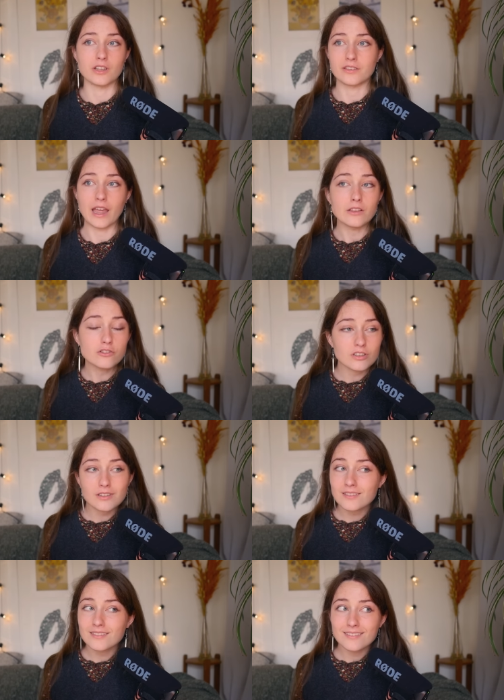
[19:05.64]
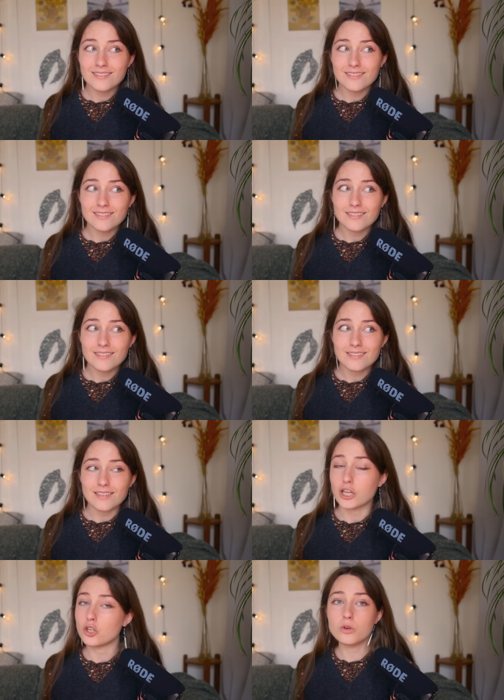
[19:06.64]
the tension.
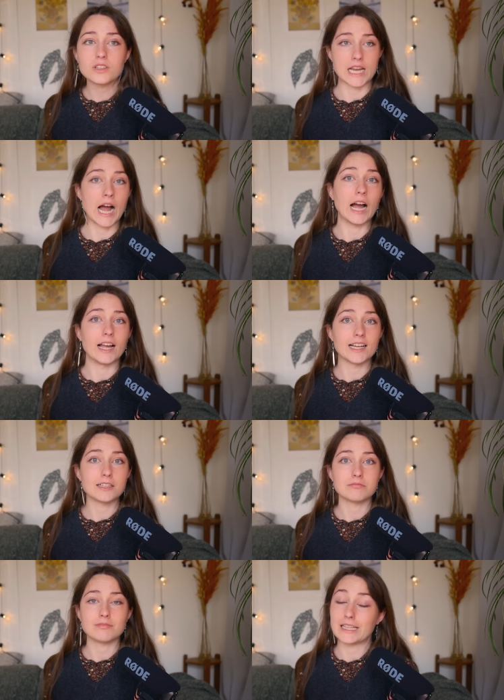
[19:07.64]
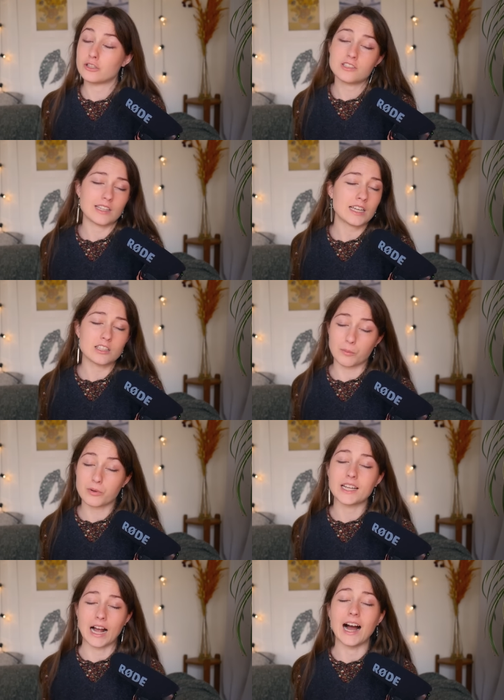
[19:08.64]
Like, you could die. Like, the stakes are
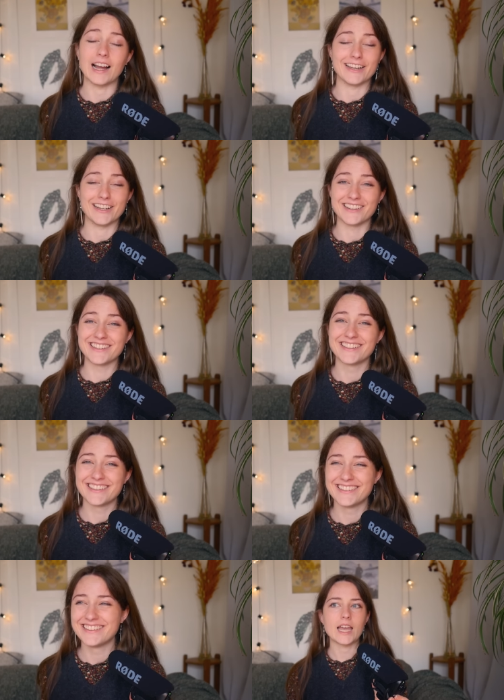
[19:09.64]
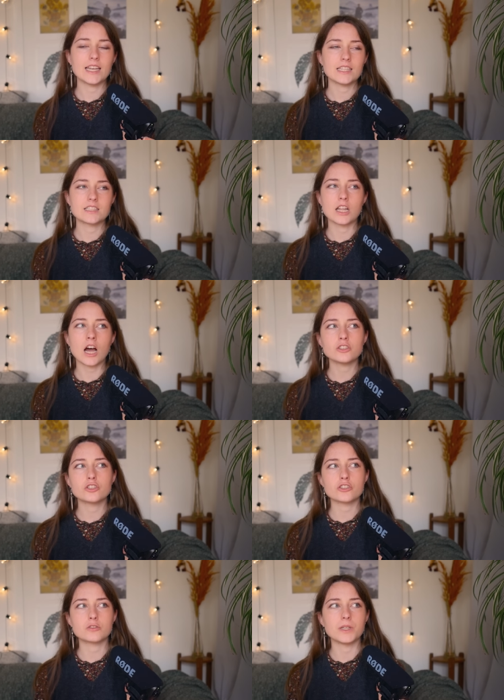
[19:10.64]
pretty high here. And it's not
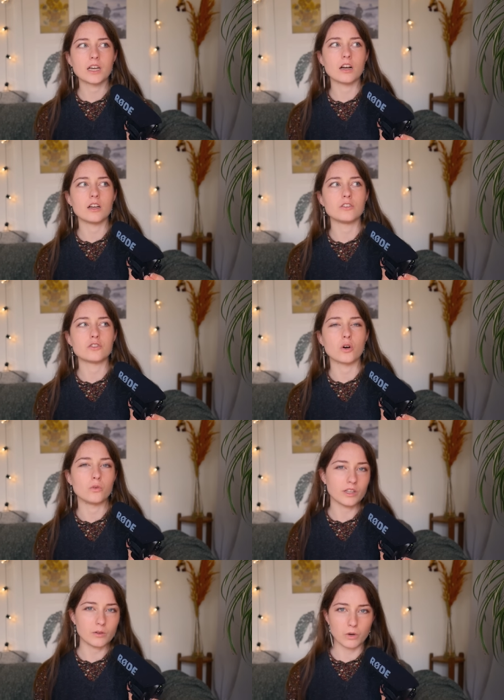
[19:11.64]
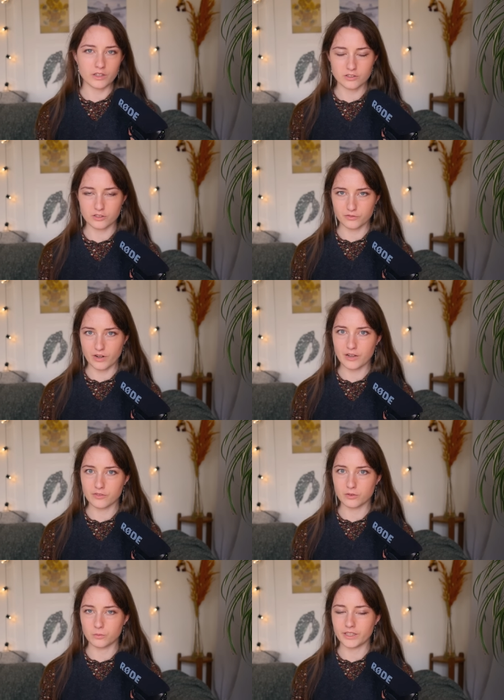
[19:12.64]
just because only one
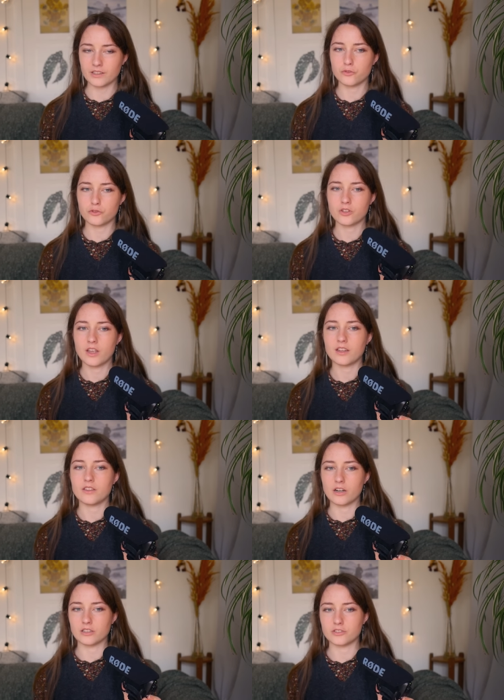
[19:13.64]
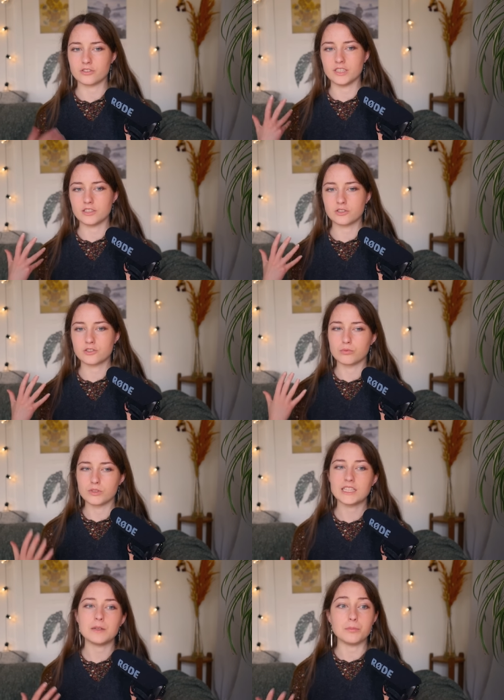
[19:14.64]
survivor wins. There's this
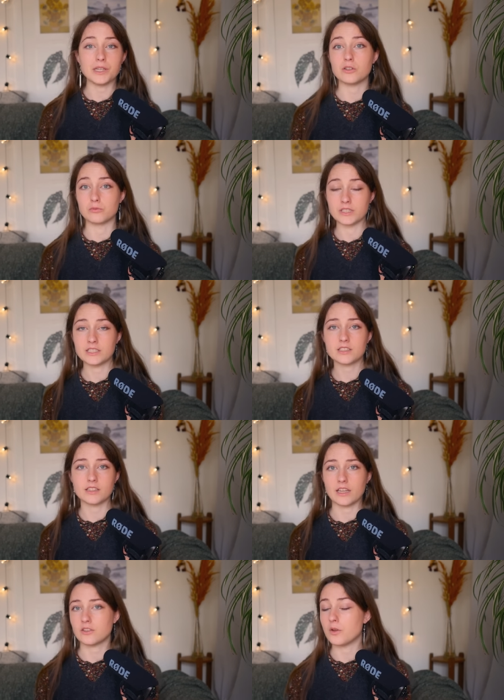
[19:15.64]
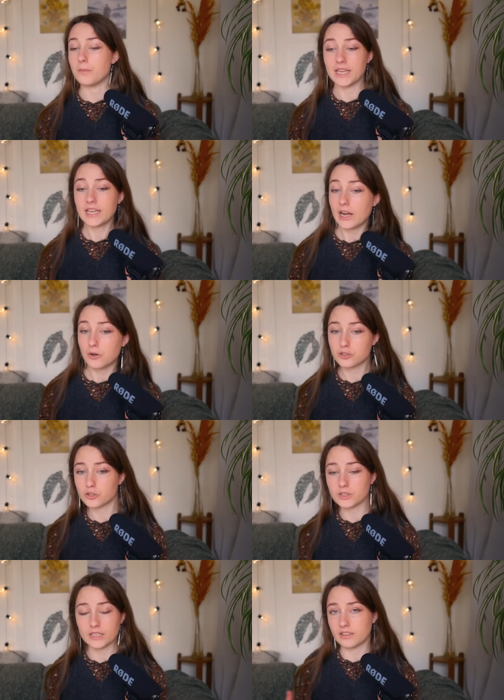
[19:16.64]
really big risk that the main
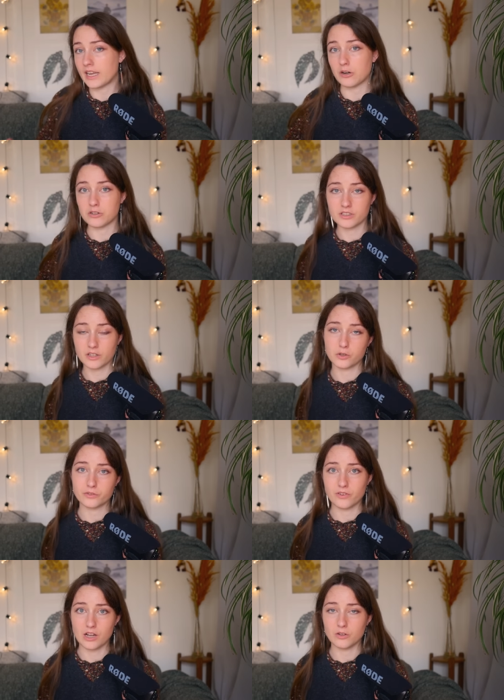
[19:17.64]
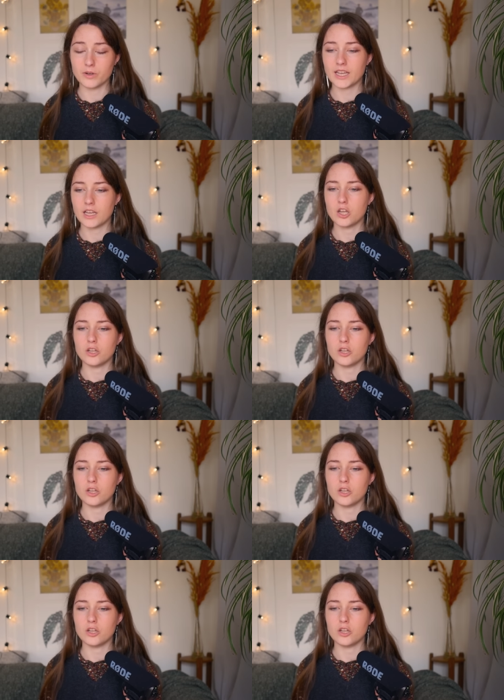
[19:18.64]
character, like the character that you're following,